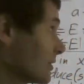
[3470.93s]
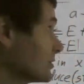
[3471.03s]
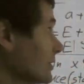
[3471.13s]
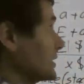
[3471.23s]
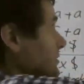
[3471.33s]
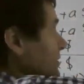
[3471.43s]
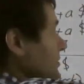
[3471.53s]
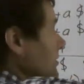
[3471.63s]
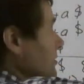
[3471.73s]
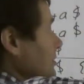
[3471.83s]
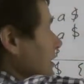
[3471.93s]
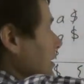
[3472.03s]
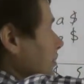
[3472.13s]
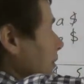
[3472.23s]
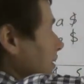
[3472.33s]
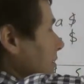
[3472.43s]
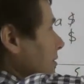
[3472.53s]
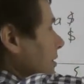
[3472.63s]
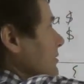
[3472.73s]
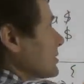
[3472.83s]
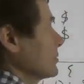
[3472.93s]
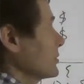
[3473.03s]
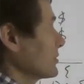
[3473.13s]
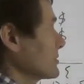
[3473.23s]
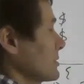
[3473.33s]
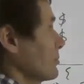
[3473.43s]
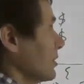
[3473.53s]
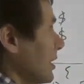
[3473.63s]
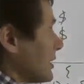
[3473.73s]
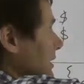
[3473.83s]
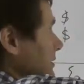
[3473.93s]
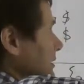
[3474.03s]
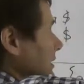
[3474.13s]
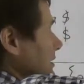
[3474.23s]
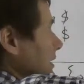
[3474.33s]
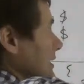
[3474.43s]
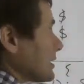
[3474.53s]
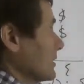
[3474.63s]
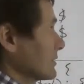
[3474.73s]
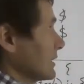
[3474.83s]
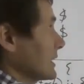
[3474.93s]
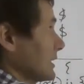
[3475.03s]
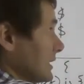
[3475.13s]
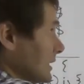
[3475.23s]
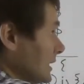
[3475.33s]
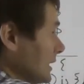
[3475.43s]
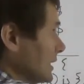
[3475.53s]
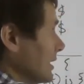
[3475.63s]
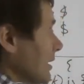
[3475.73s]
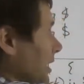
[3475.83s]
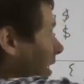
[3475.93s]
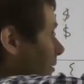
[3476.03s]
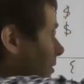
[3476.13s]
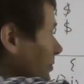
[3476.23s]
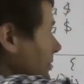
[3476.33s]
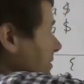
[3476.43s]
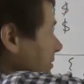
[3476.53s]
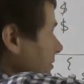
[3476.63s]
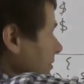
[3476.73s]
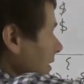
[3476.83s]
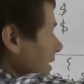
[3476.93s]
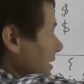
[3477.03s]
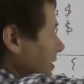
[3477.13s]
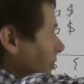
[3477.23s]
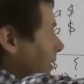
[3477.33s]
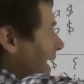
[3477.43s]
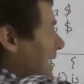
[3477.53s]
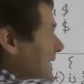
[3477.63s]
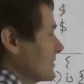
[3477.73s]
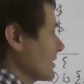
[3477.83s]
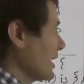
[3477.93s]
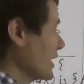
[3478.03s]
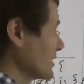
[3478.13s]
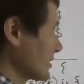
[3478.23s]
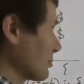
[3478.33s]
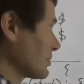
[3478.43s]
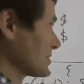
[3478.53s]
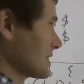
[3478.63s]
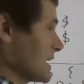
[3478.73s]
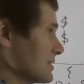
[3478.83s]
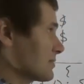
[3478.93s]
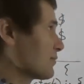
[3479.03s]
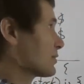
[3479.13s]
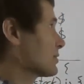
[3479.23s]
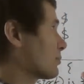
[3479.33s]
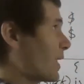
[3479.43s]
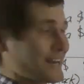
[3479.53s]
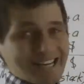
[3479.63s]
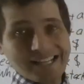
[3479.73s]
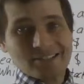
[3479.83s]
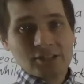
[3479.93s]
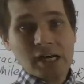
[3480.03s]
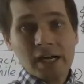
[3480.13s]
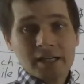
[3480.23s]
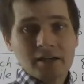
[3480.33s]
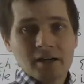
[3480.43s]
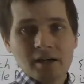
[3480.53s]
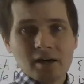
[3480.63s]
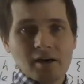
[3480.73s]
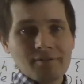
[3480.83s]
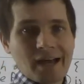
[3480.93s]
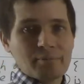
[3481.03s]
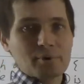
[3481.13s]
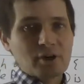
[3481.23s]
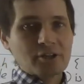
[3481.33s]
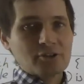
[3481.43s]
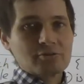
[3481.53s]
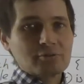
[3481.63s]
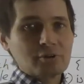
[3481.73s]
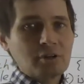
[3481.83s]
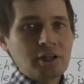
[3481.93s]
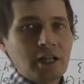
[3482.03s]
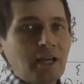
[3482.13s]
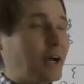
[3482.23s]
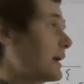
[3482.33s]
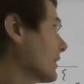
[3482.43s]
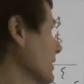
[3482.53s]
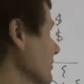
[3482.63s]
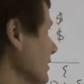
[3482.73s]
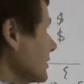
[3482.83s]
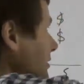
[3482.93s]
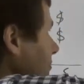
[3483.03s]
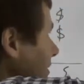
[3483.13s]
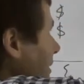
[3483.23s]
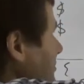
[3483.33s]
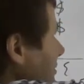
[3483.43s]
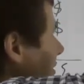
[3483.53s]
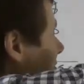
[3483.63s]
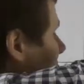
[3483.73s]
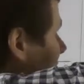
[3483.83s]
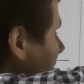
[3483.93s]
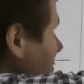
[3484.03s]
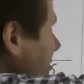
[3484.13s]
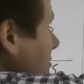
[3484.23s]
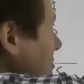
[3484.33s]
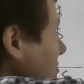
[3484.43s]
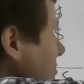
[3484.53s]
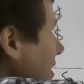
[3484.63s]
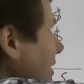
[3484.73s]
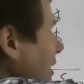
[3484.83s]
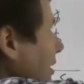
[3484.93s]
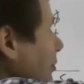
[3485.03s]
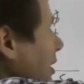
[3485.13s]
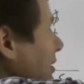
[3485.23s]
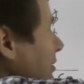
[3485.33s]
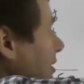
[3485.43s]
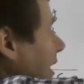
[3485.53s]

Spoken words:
a transition with a non-terminal symbol on it, like here, like E, I'm going to, add some states for the right-hand side of that production rule, and then I'm going to use epsilon transitions to say, well, you can